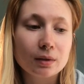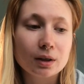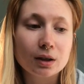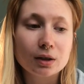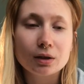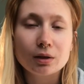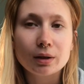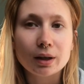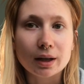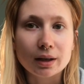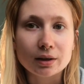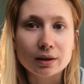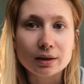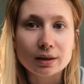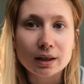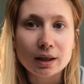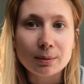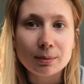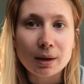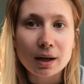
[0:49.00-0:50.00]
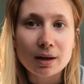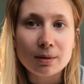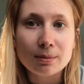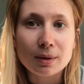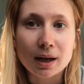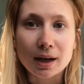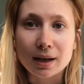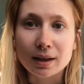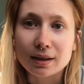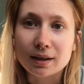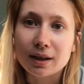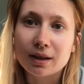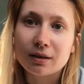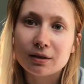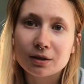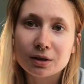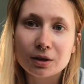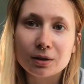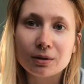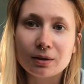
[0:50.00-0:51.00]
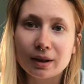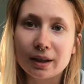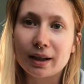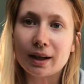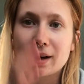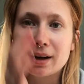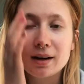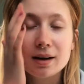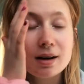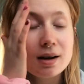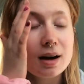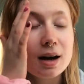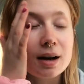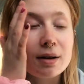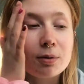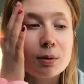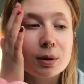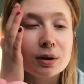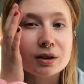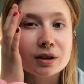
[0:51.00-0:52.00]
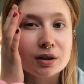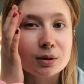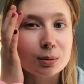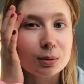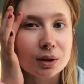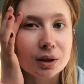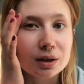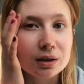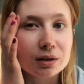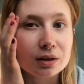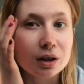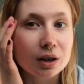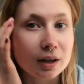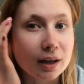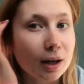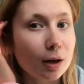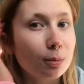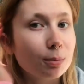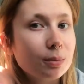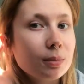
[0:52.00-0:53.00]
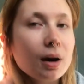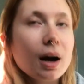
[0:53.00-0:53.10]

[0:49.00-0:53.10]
So yeah, just keep that in mind. And also like, I have worn this look out